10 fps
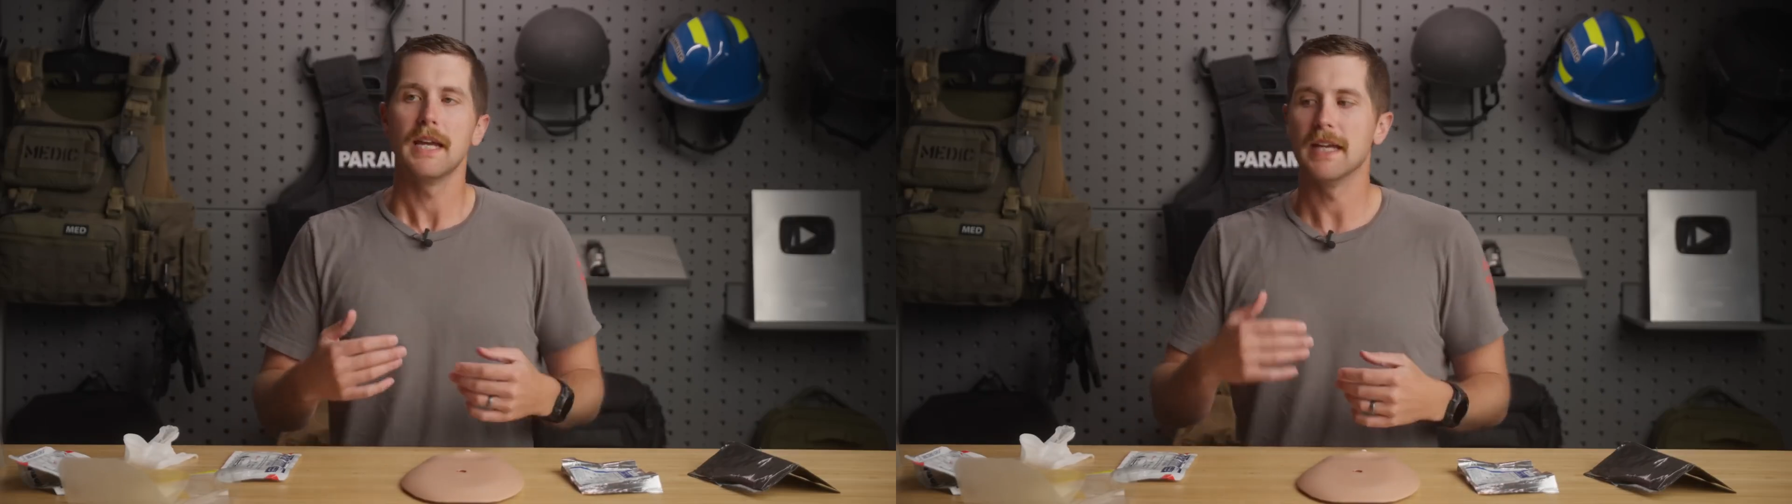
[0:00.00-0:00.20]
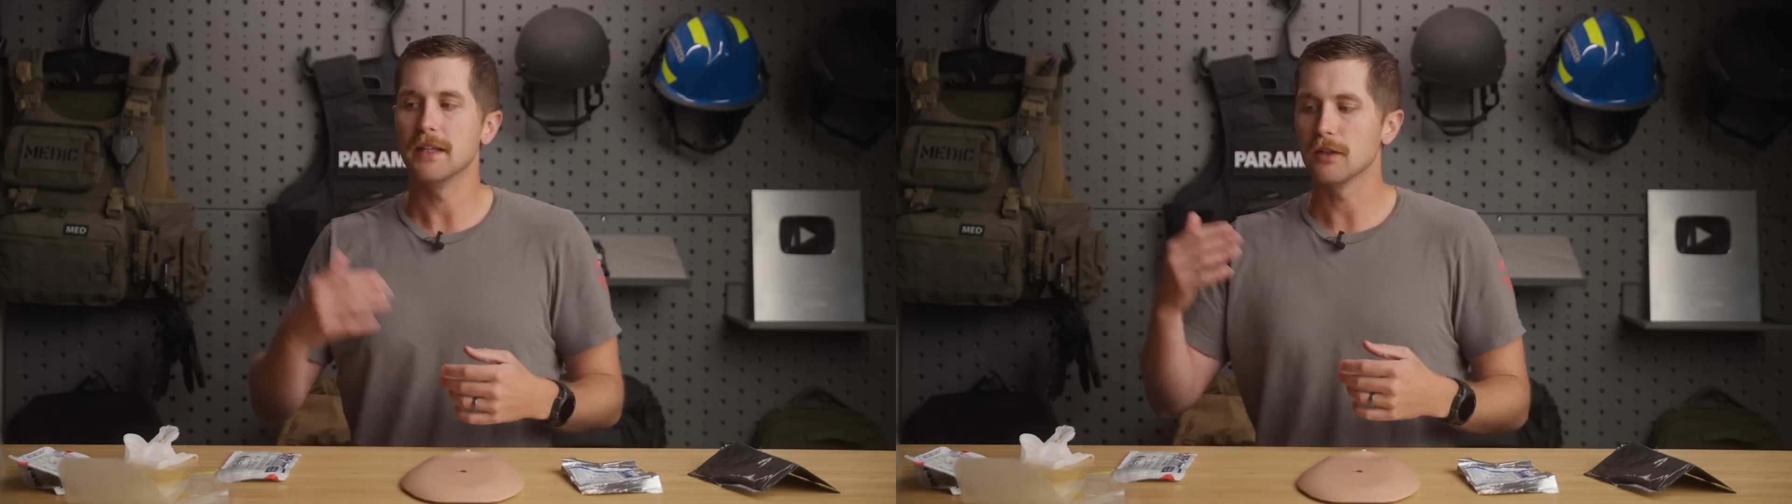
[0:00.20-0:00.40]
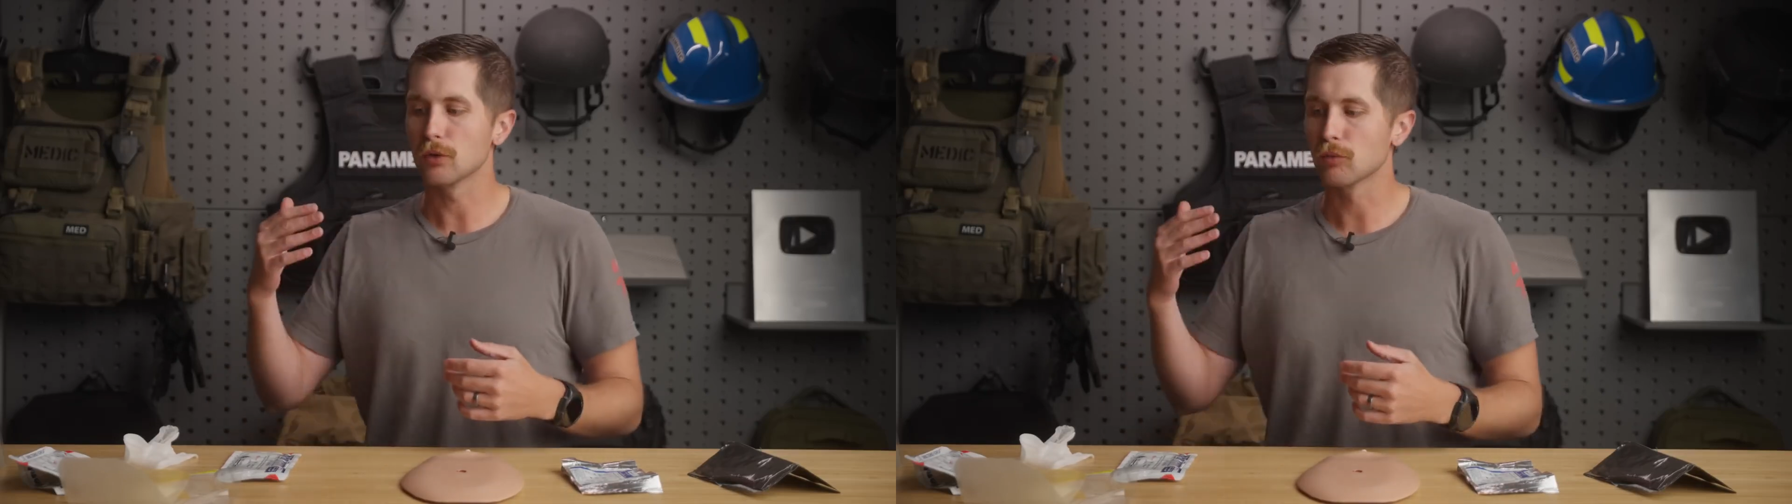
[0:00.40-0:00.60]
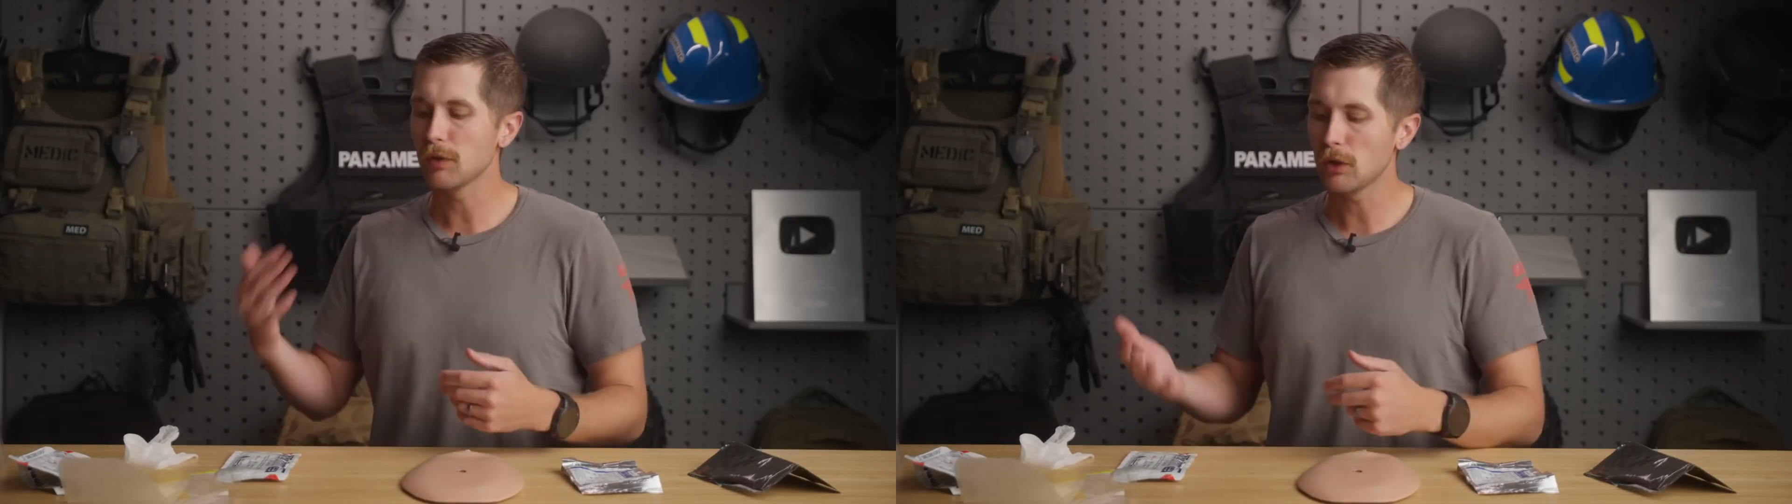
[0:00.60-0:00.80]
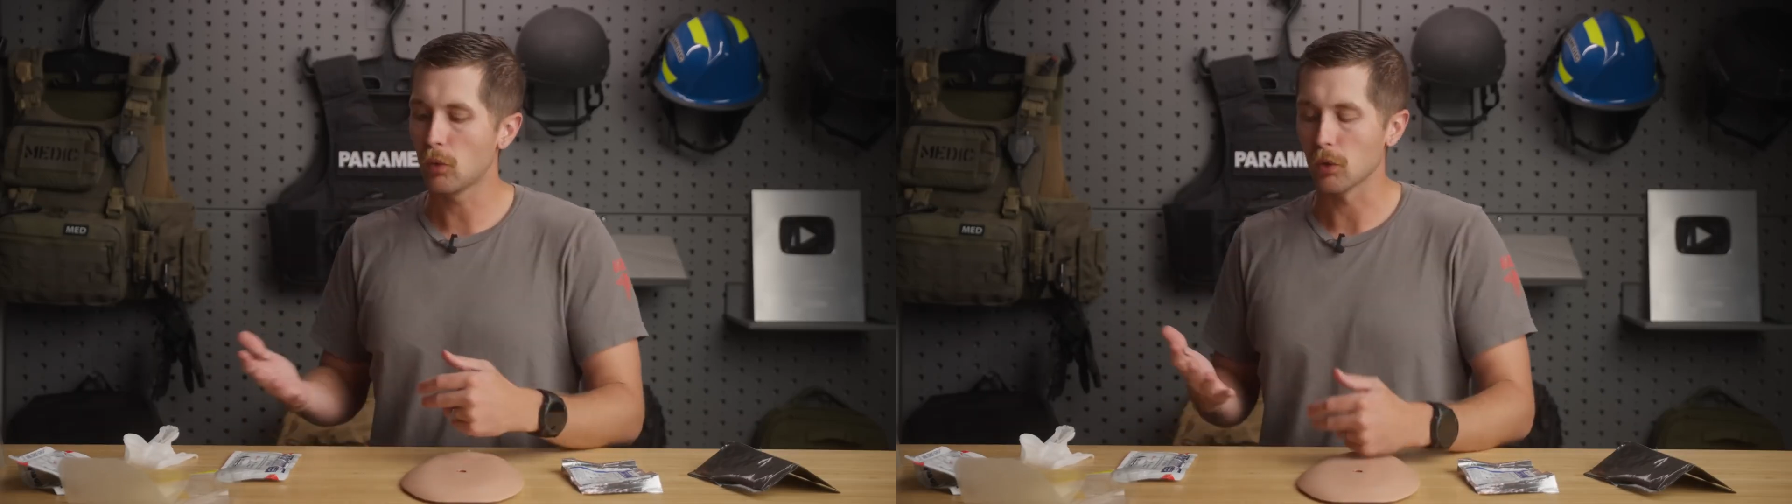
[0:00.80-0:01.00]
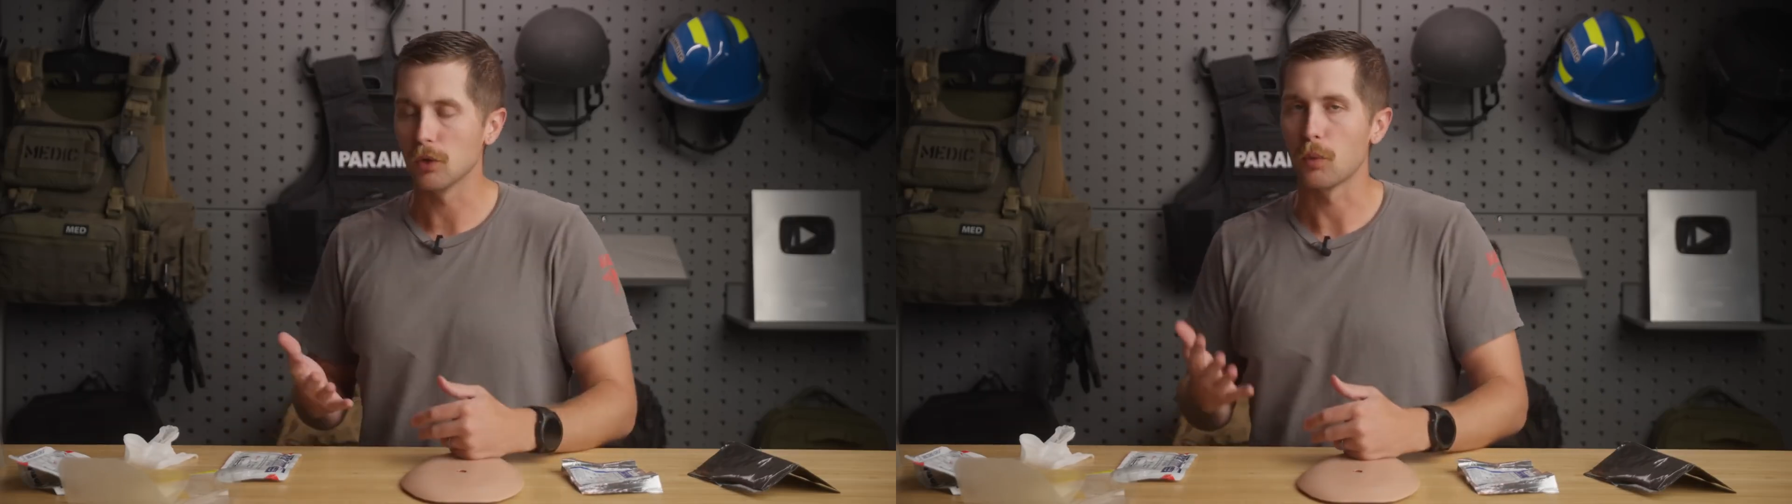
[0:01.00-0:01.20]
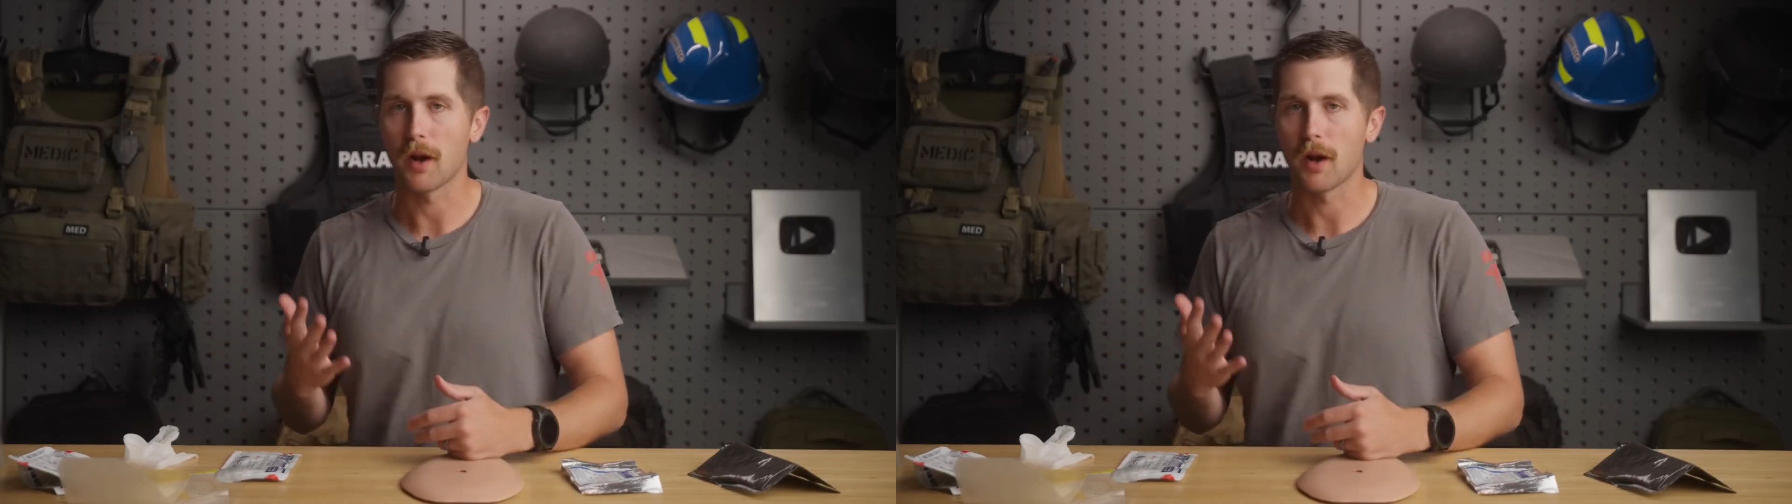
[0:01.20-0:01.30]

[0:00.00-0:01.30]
In the real world,